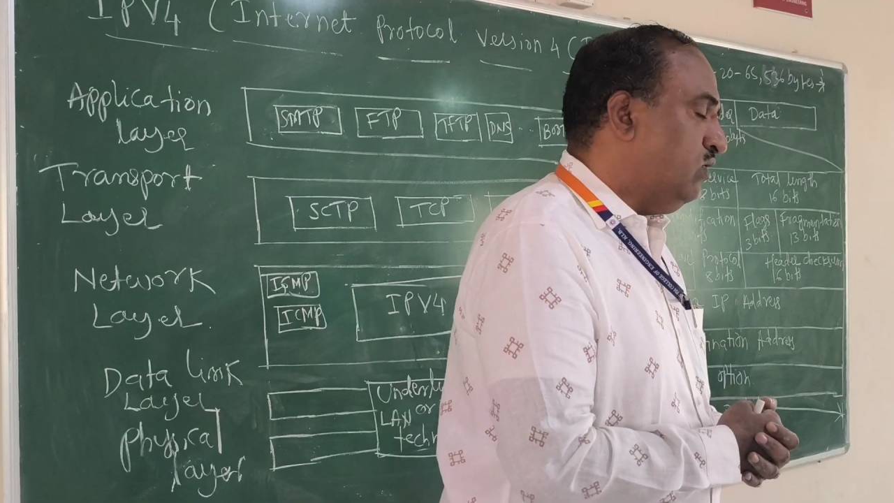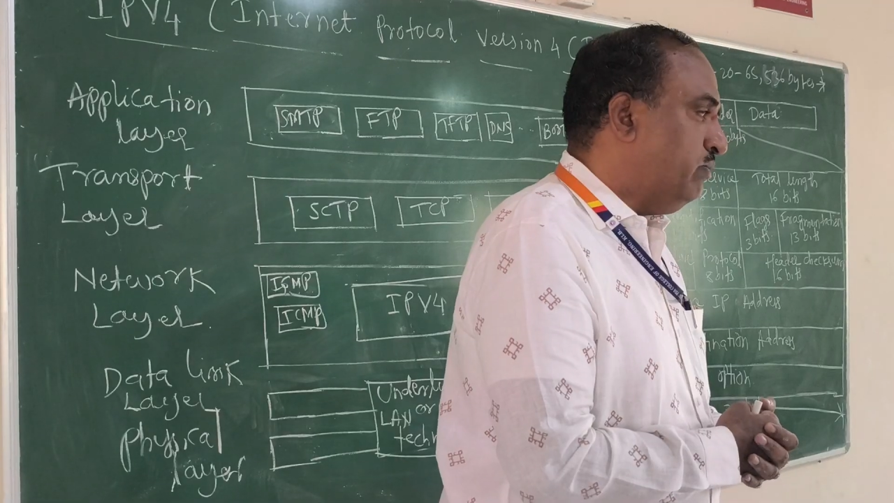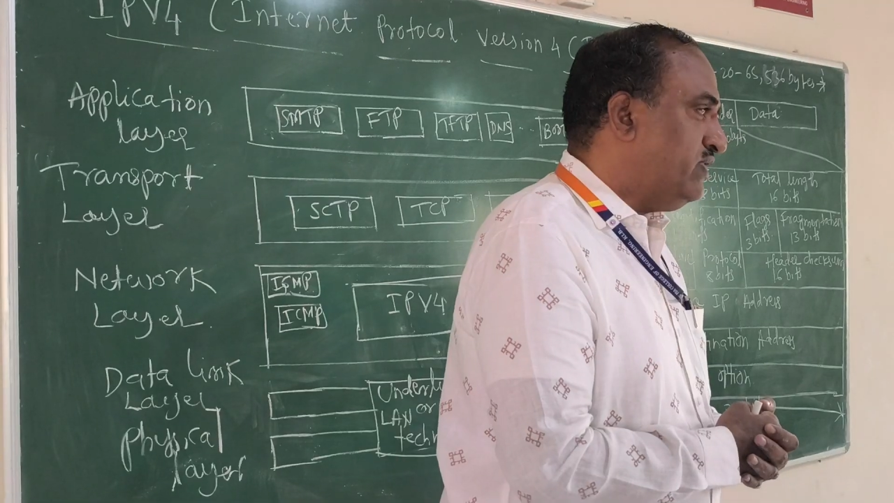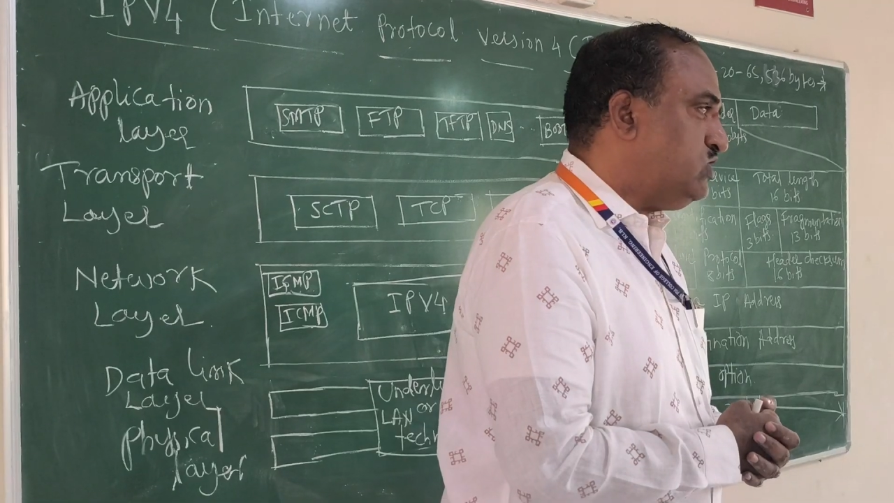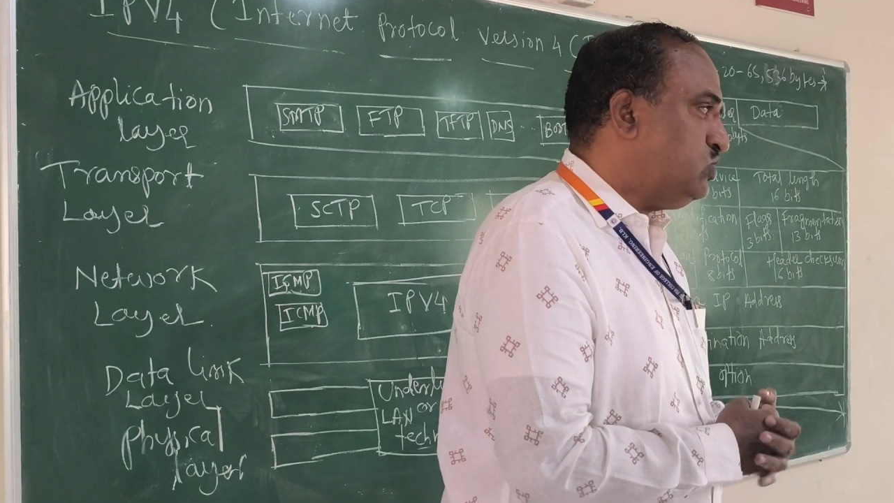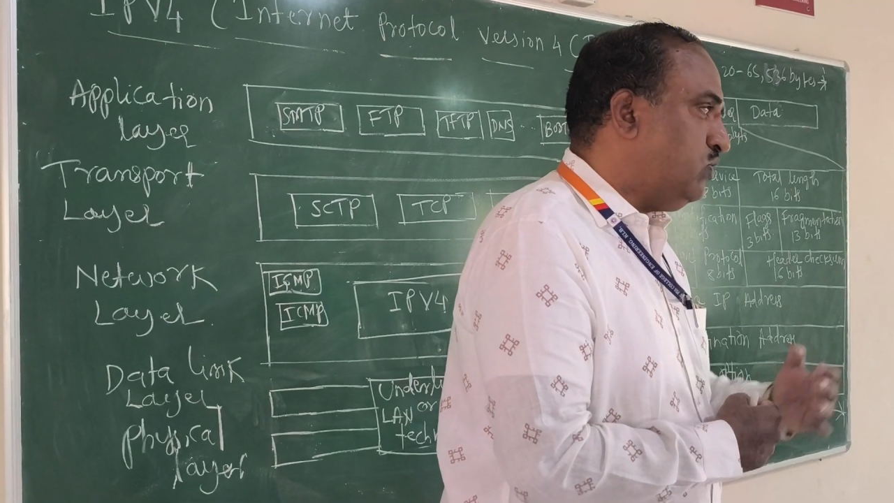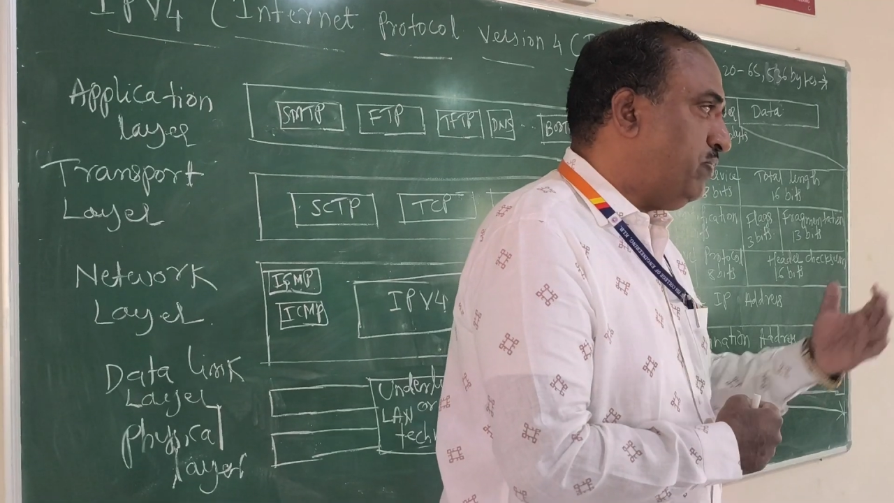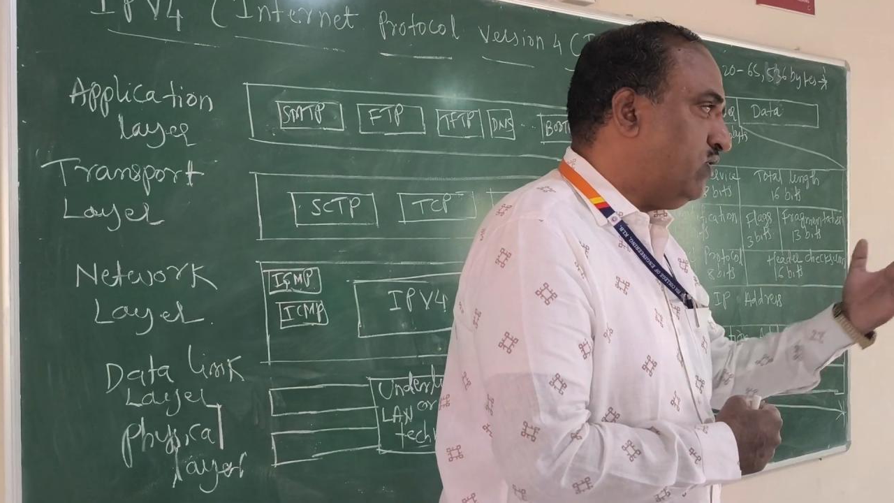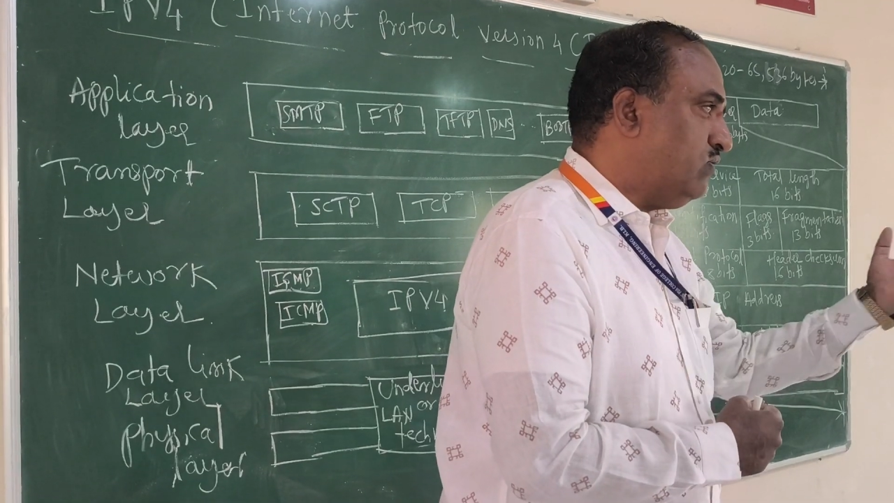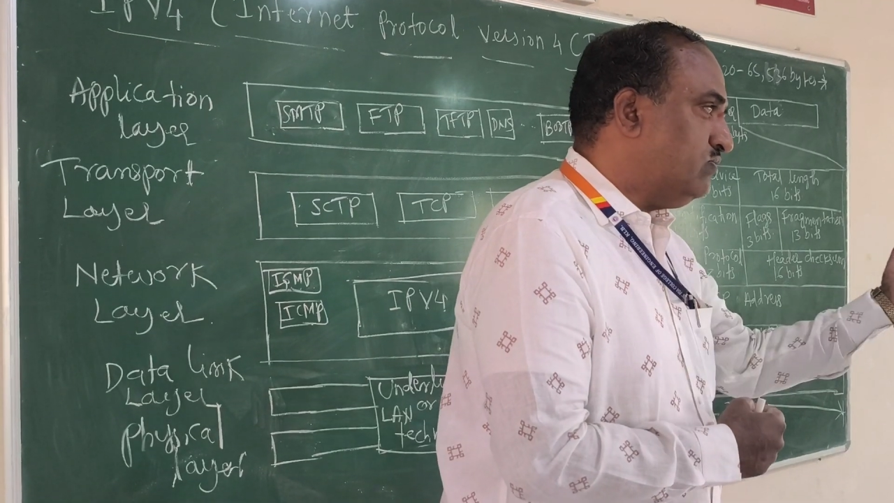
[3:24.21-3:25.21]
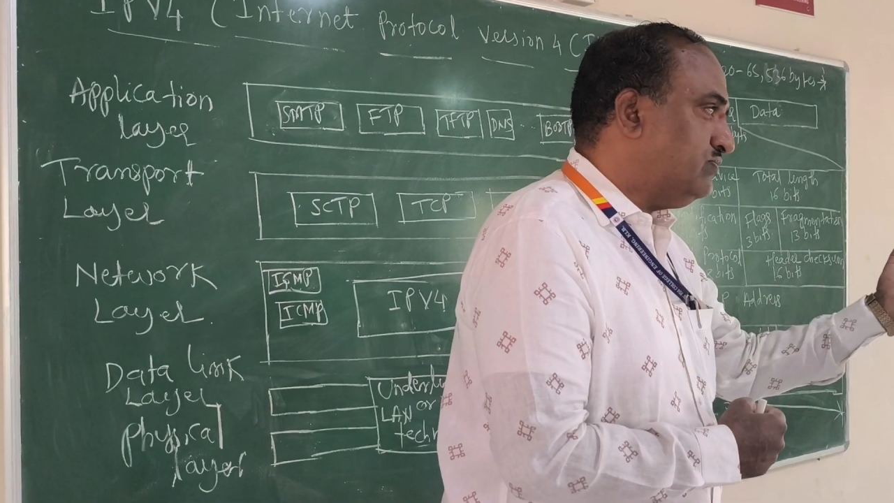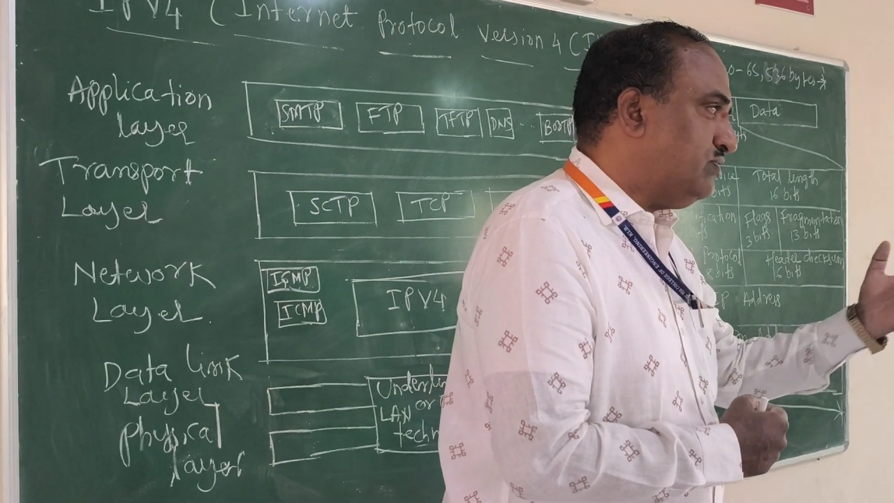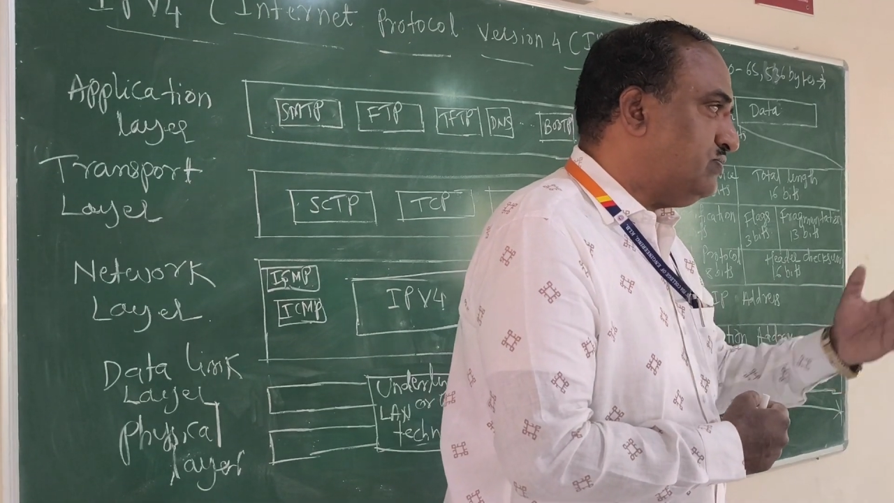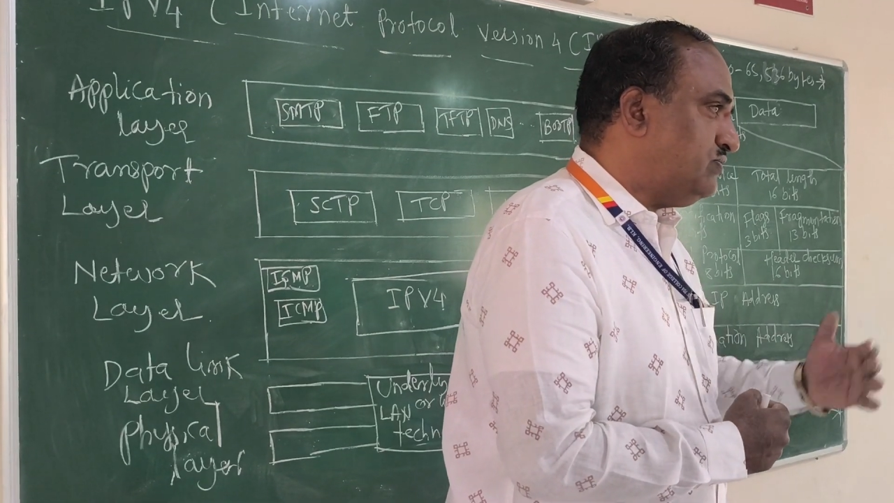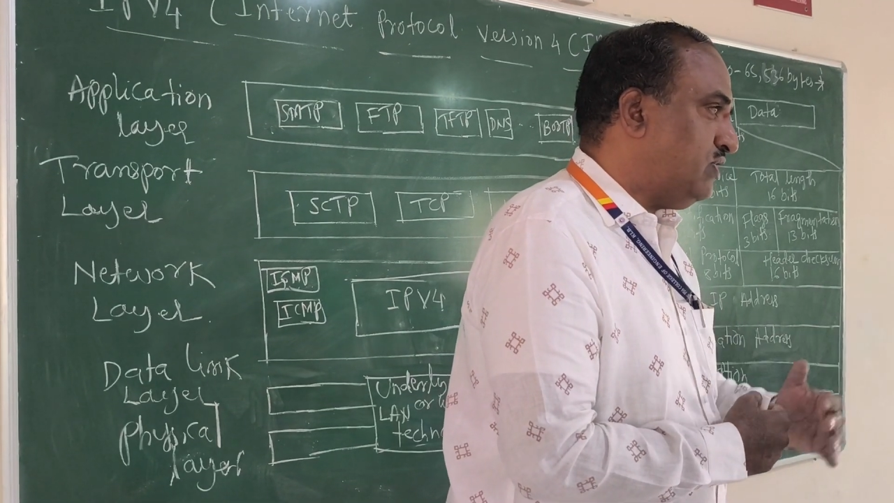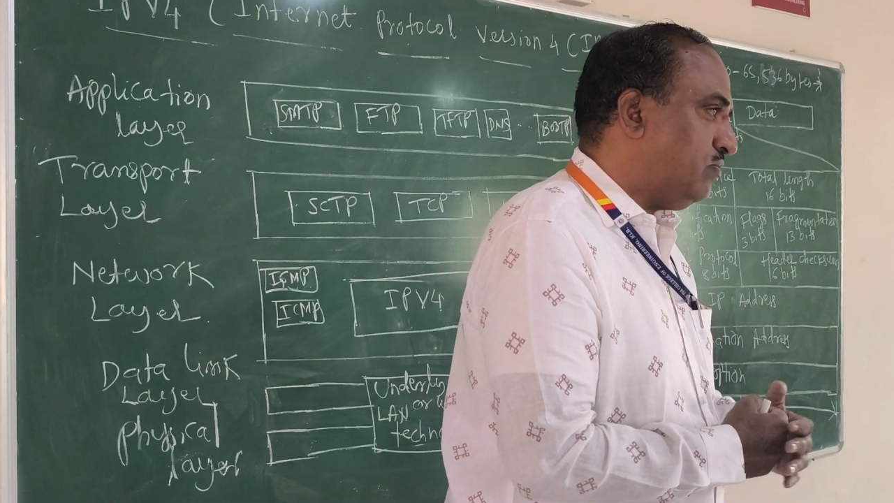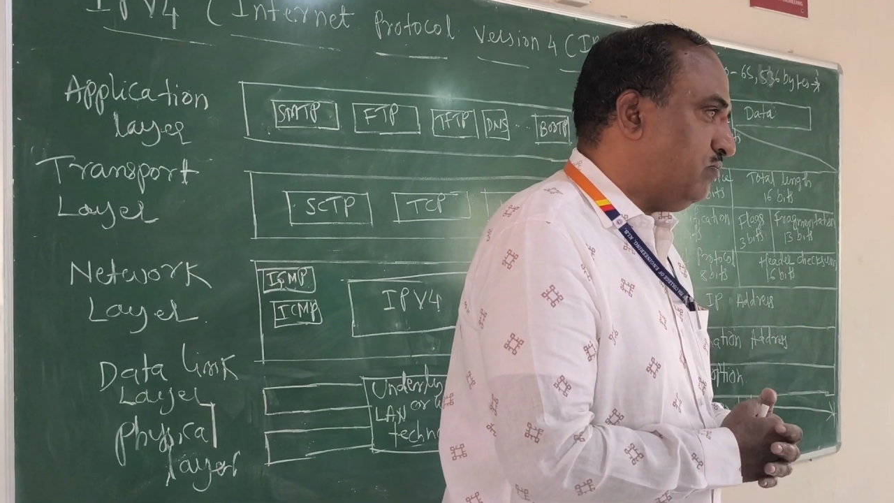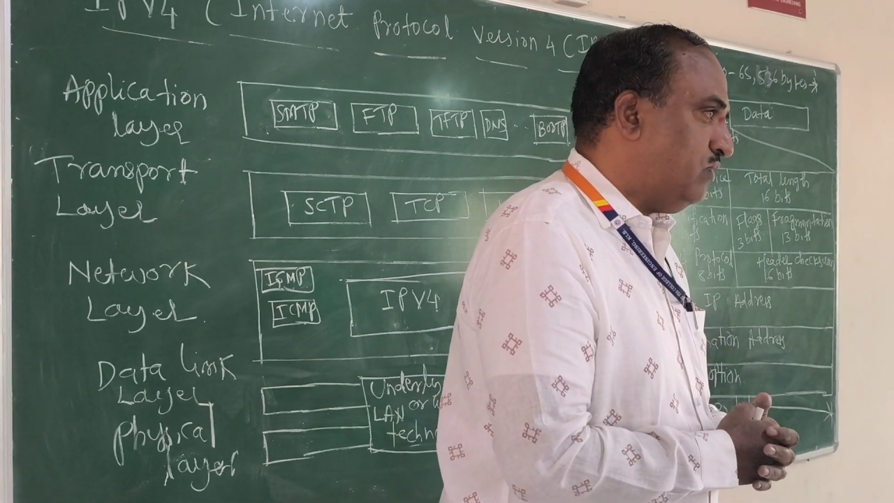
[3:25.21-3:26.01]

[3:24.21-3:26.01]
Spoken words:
message to a particular system.